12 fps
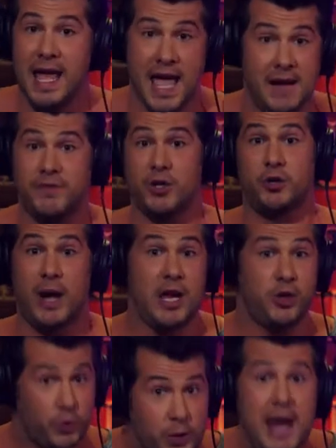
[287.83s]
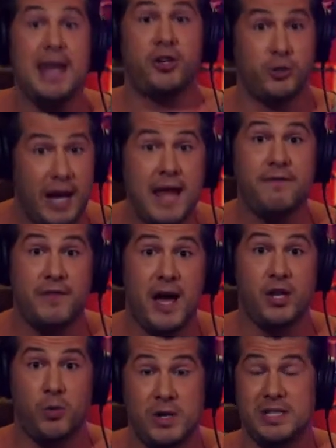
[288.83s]
And if your
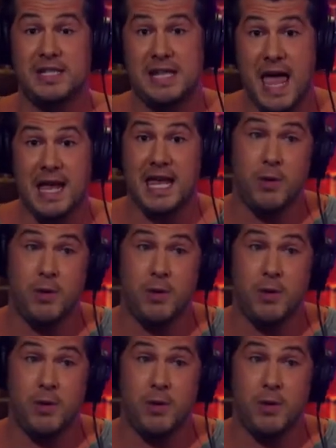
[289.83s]
great-great-grandfather was a dick,